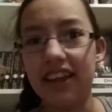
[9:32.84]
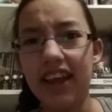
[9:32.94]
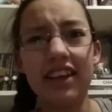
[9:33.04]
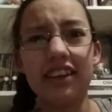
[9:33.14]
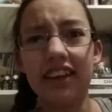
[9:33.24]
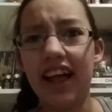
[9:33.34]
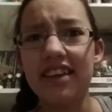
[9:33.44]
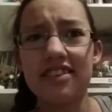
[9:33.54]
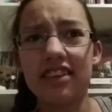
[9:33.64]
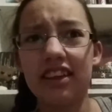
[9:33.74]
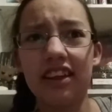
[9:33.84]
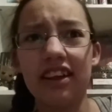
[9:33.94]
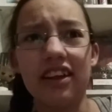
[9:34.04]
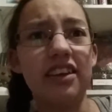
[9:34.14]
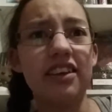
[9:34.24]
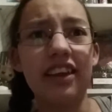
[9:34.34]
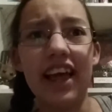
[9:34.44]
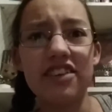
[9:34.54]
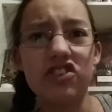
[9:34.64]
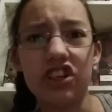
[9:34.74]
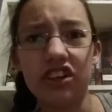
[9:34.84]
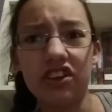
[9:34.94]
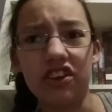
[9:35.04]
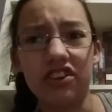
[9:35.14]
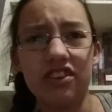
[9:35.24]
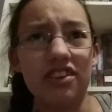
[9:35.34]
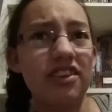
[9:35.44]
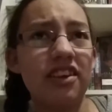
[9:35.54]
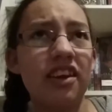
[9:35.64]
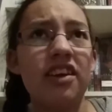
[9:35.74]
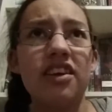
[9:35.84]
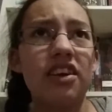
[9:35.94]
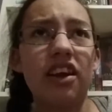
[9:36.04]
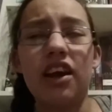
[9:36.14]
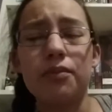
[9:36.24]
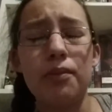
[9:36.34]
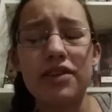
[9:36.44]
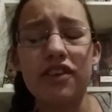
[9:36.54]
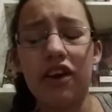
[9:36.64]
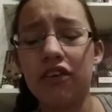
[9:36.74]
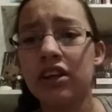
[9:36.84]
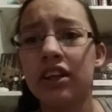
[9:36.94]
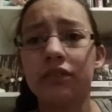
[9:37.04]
in class last year, or a couple months ago,